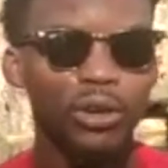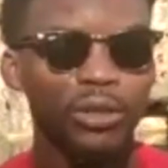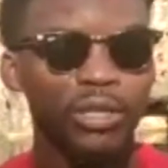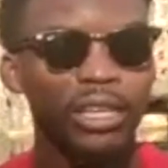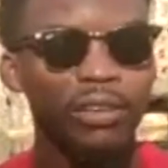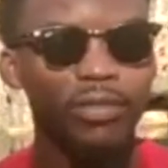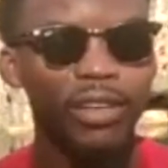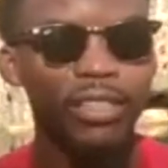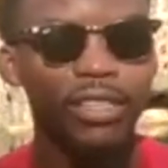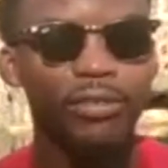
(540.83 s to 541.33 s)

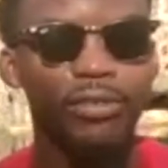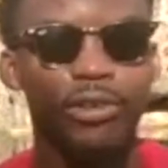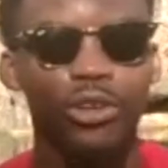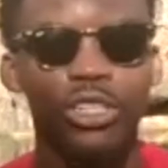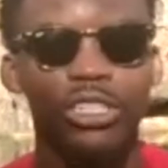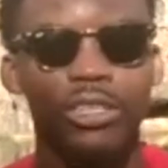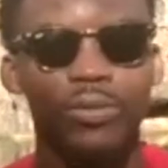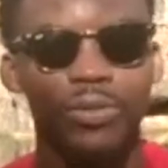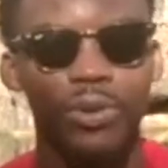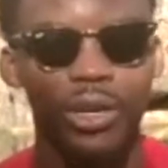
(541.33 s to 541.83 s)
Even the
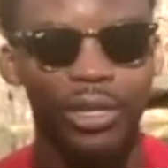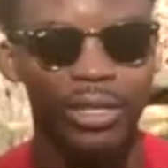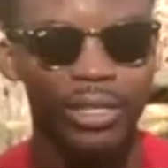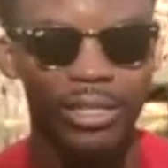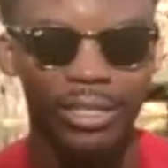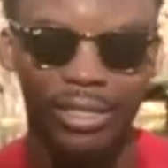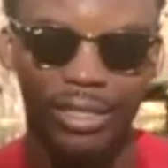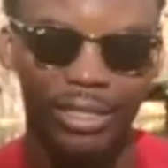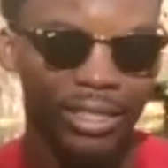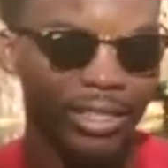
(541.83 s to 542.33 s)
first
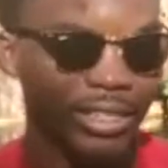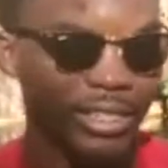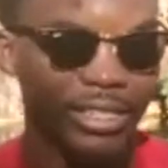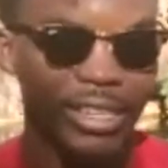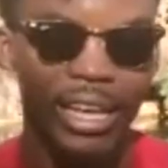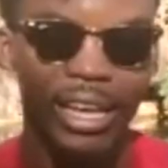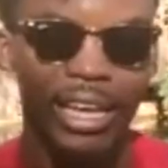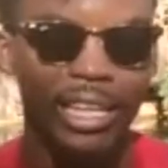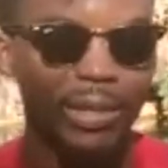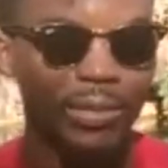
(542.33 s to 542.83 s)
supporters, the
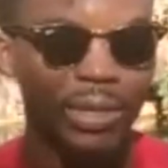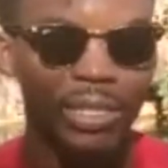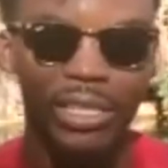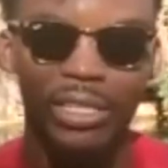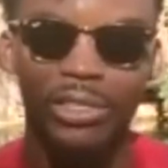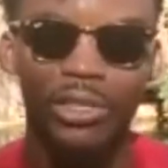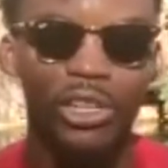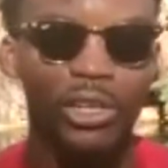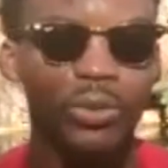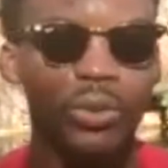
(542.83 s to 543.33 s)
second ones, the
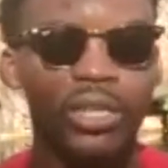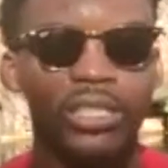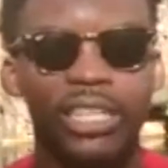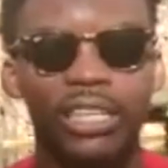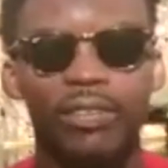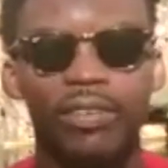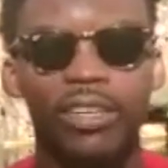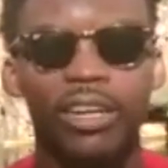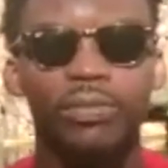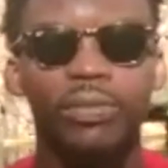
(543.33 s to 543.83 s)
third ones,
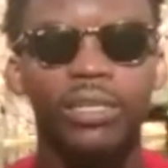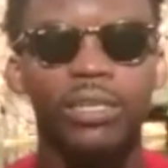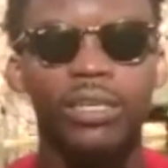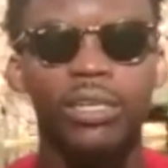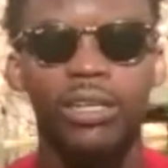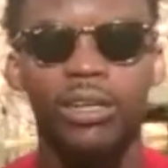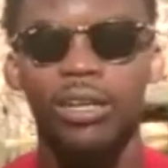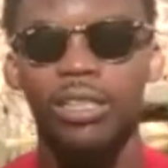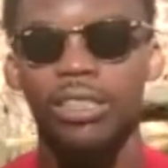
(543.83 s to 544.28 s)
even up to the current